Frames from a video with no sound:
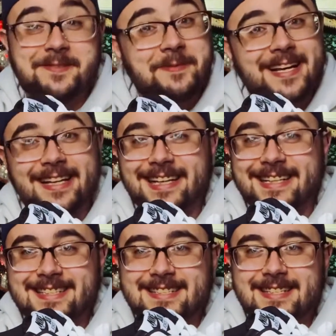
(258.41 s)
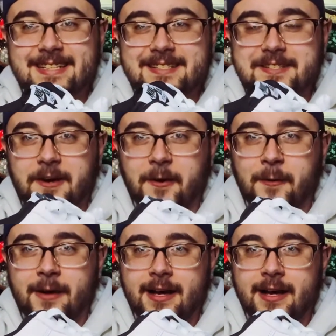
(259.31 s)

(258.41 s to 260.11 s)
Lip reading: me at least. So